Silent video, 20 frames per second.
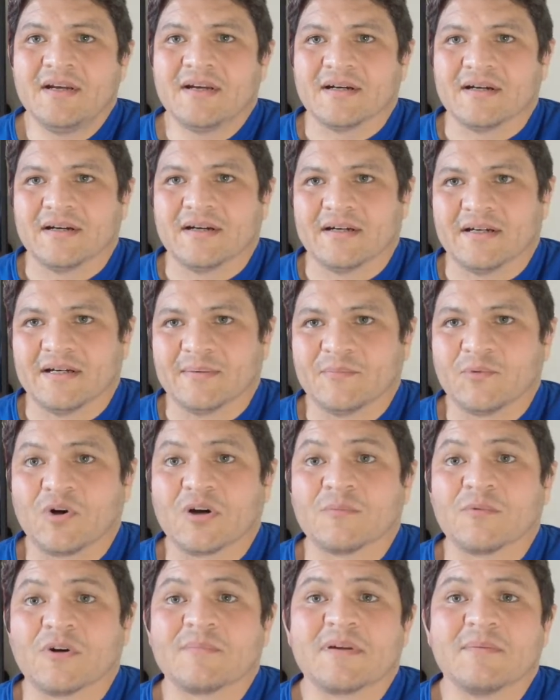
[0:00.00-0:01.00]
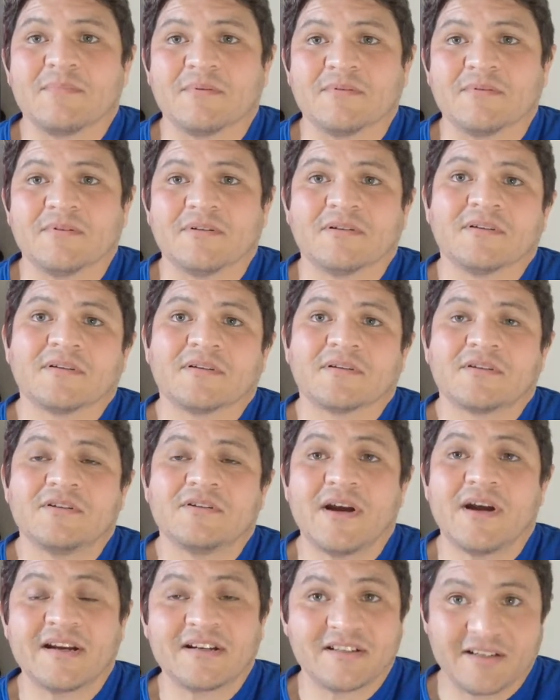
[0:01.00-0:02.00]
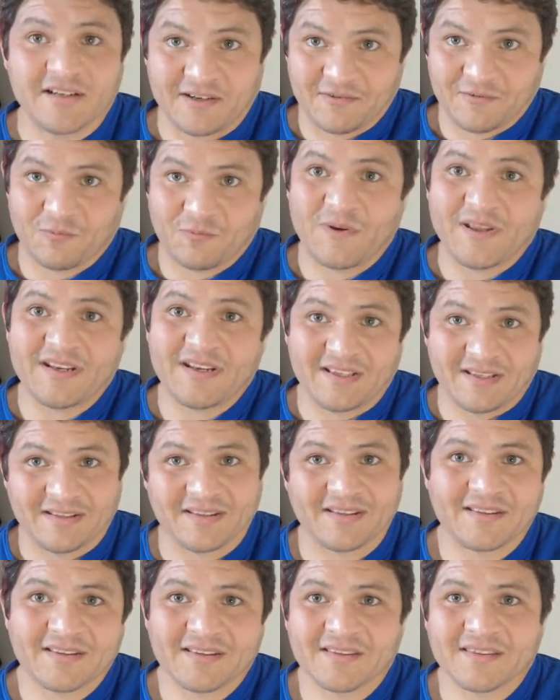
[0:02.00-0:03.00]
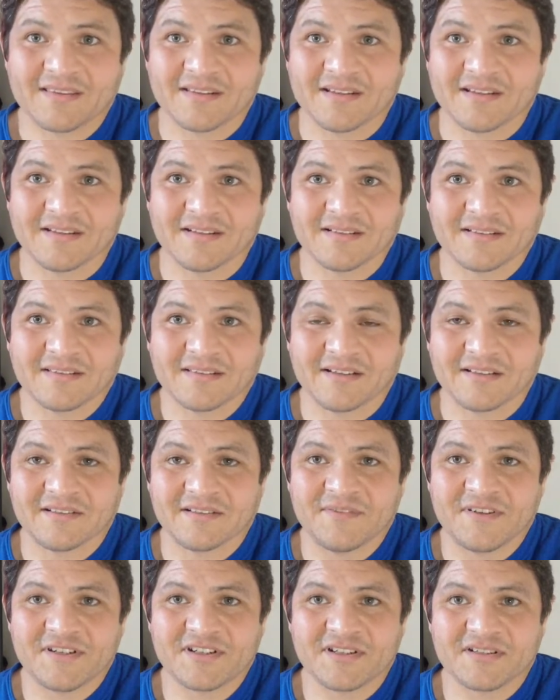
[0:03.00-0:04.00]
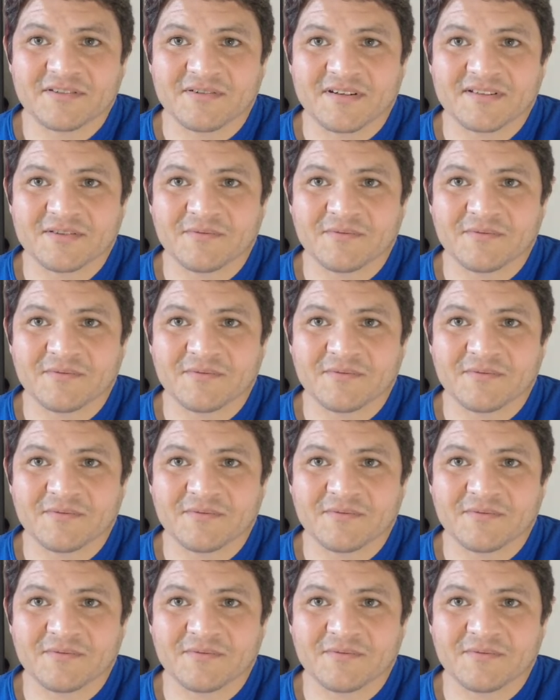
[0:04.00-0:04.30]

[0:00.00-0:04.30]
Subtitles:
more and more people who actually are winning their divisions, right?